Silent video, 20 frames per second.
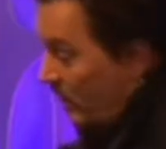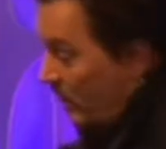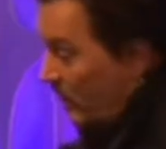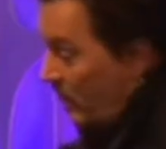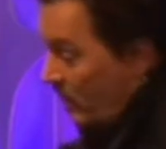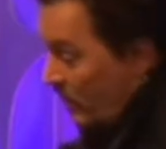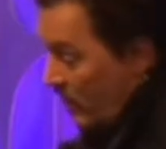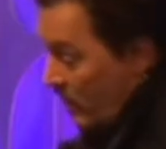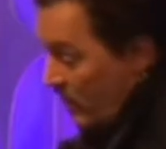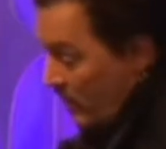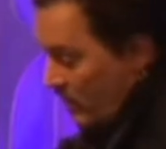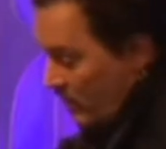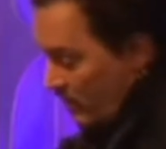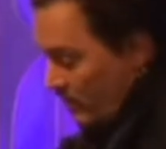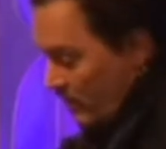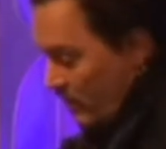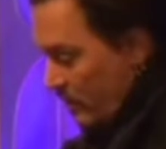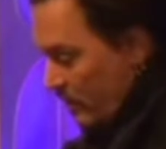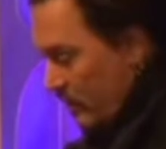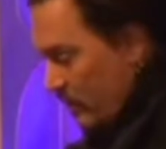Leo a lot,
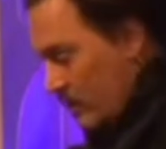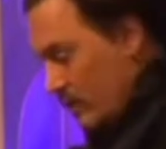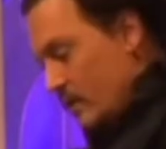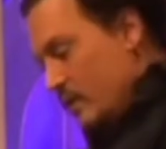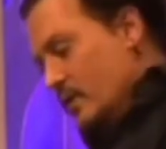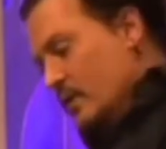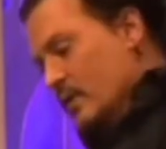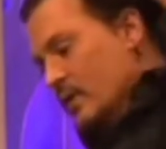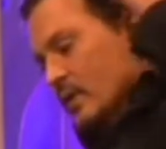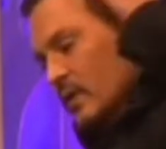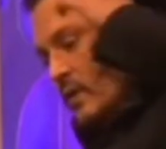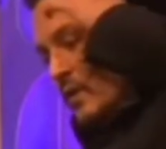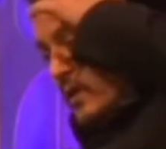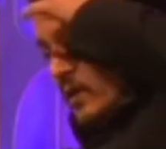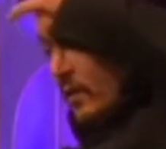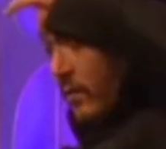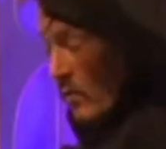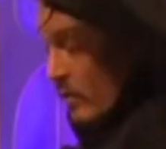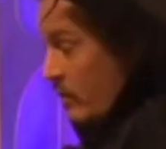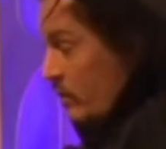you know what I mean?
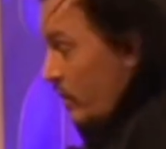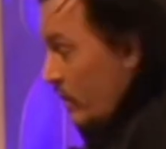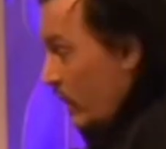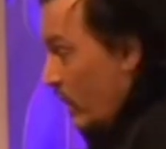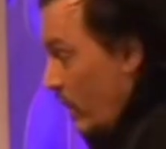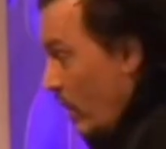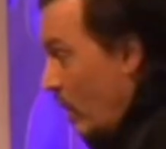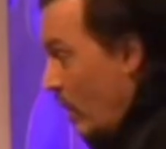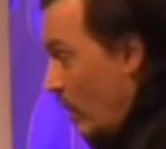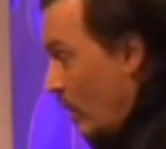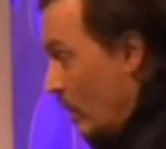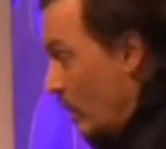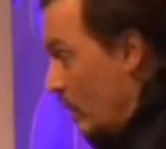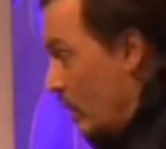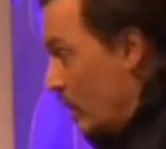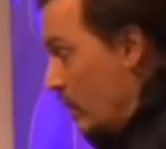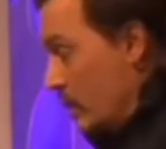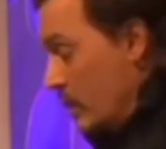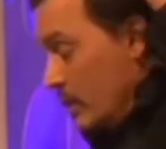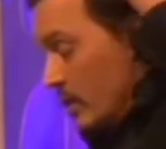He worked really hard.
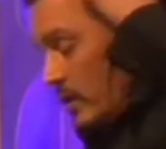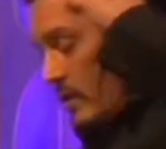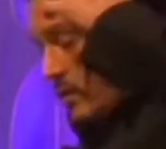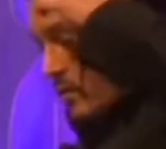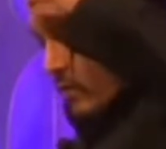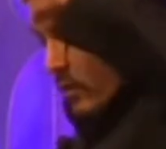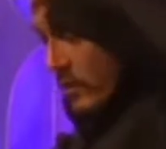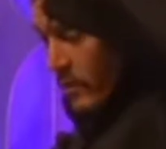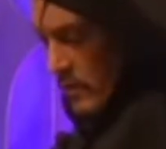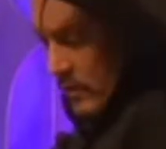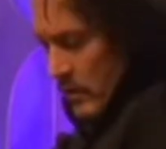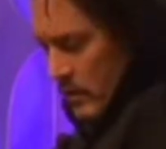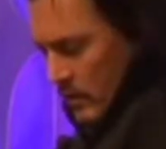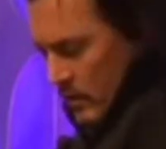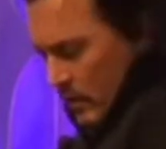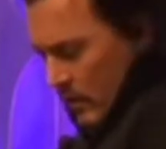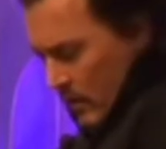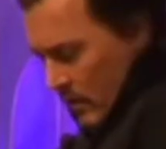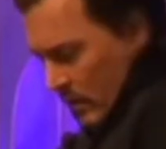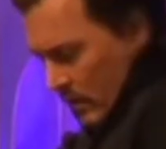He did. He worked really
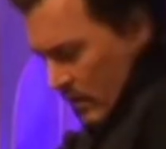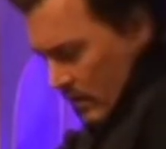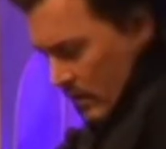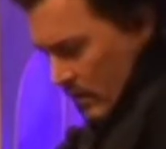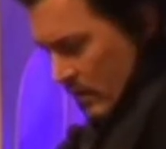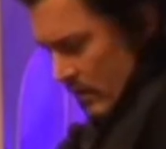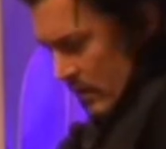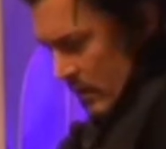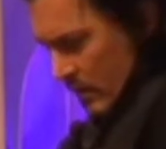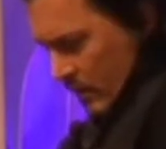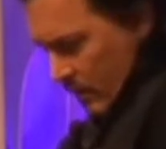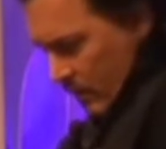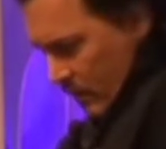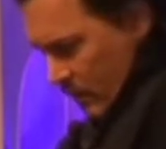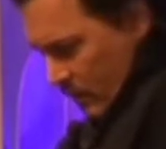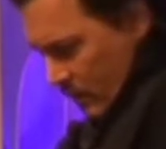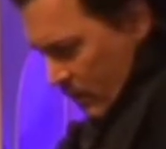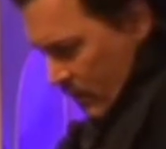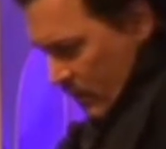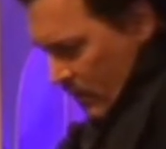hard on that
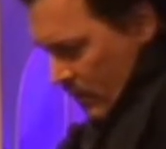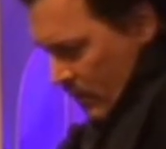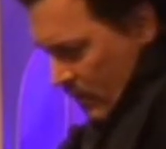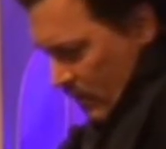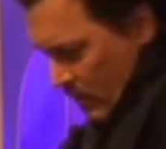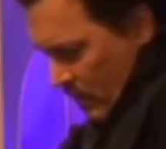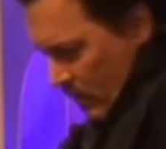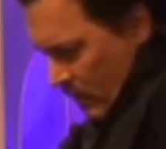film, and